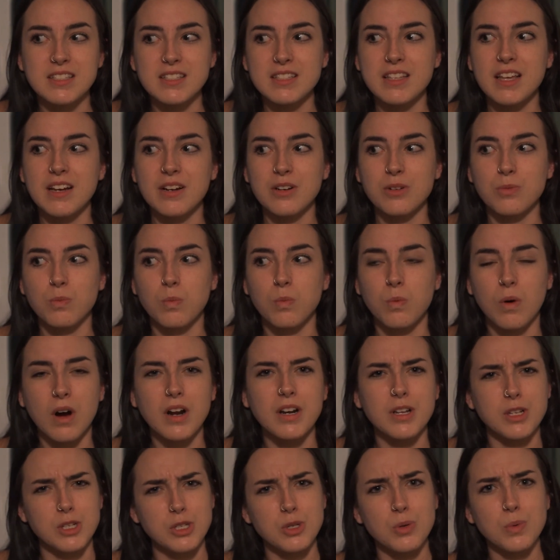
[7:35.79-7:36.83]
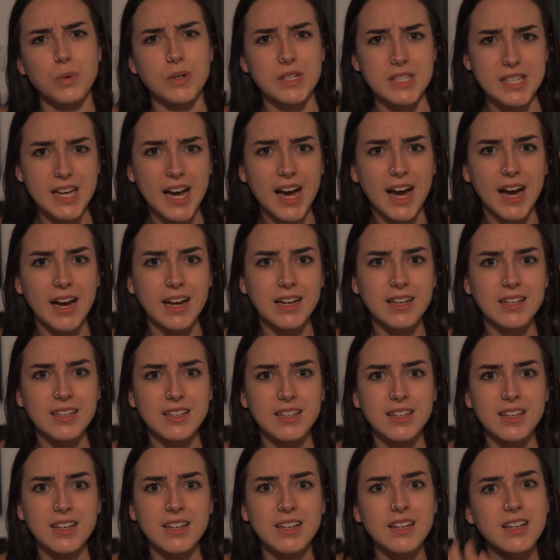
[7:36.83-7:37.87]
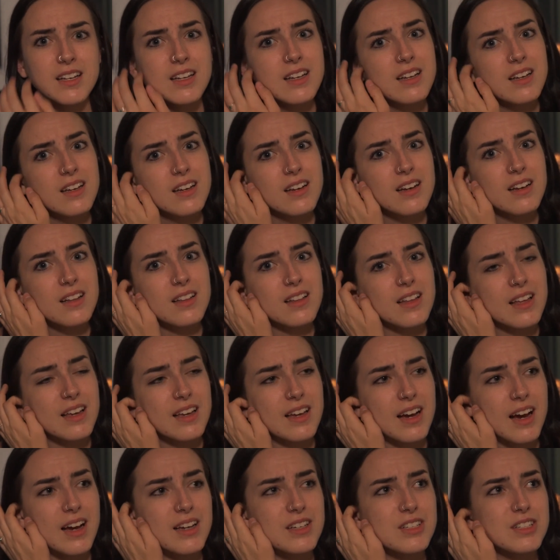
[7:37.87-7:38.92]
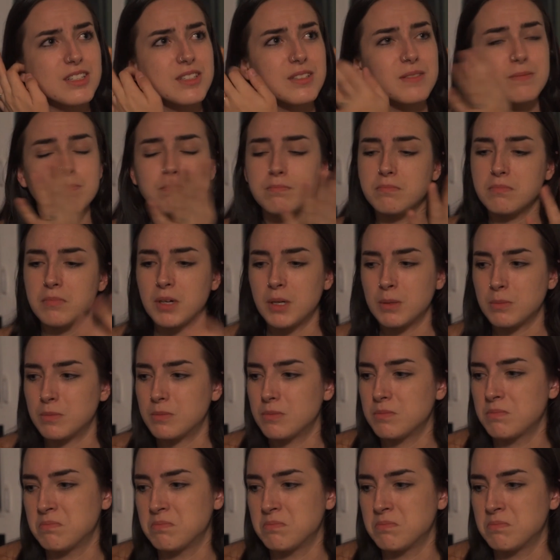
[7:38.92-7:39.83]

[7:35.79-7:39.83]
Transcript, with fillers: they're wanting to attack. Like, I just, I'm,